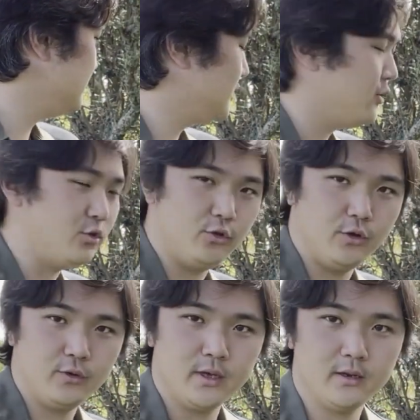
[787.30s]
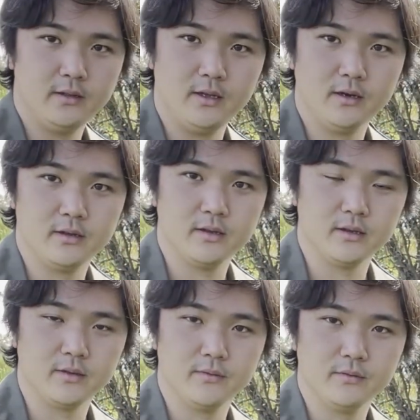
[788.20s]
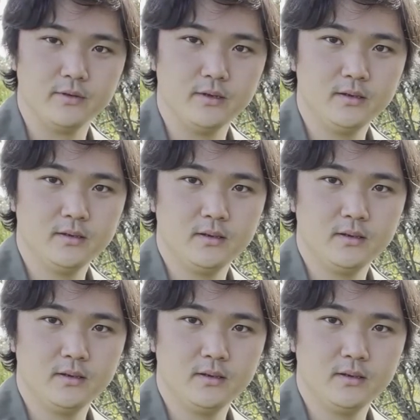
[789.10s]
Should you get a DR650?